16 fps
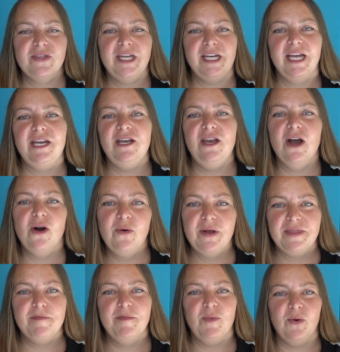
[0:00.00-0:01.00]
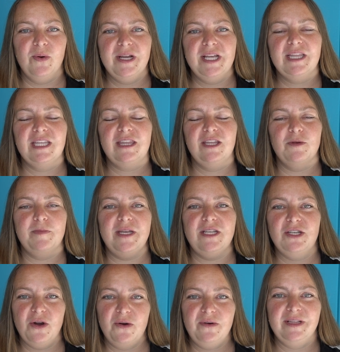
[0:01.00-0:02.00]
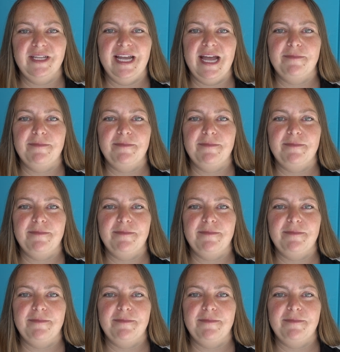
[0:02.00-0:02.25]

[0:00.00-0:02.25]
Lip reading: that I know in the morning that they'll be totally